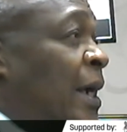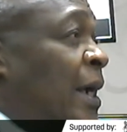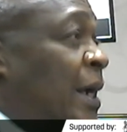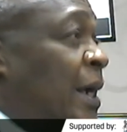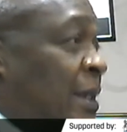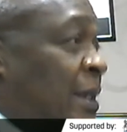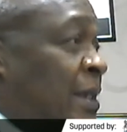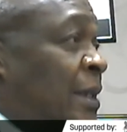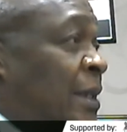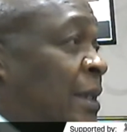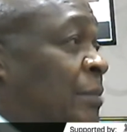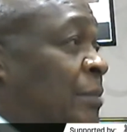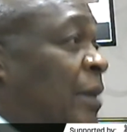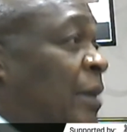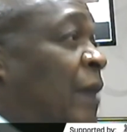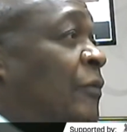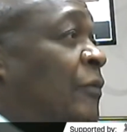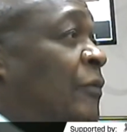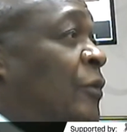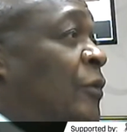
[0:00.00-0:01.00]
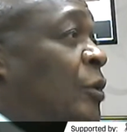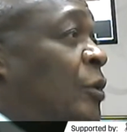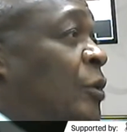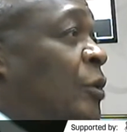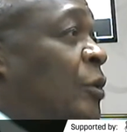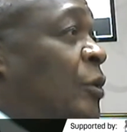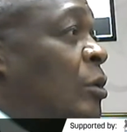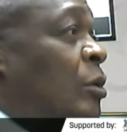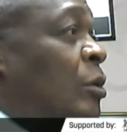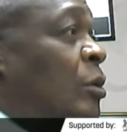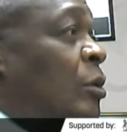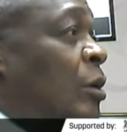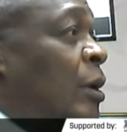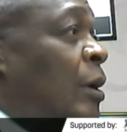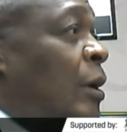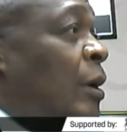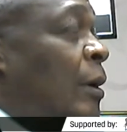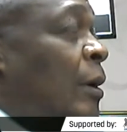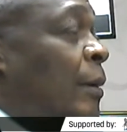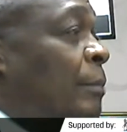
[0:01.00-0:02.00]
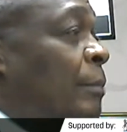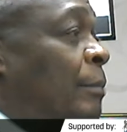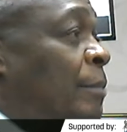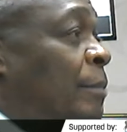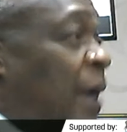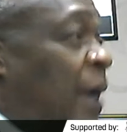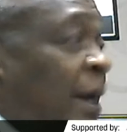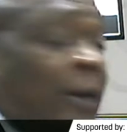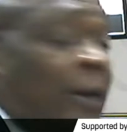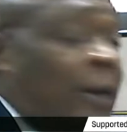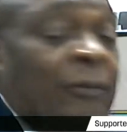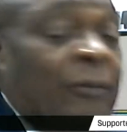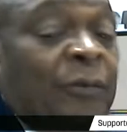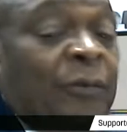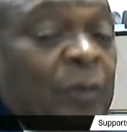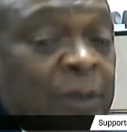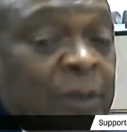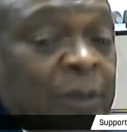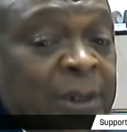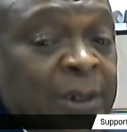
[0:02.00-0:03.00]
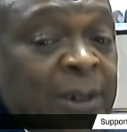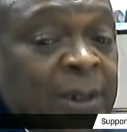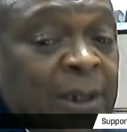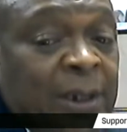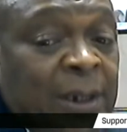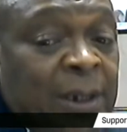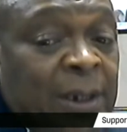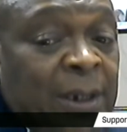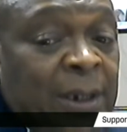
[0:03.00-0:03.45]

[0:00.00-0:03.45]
is, in my view, bearing fruits.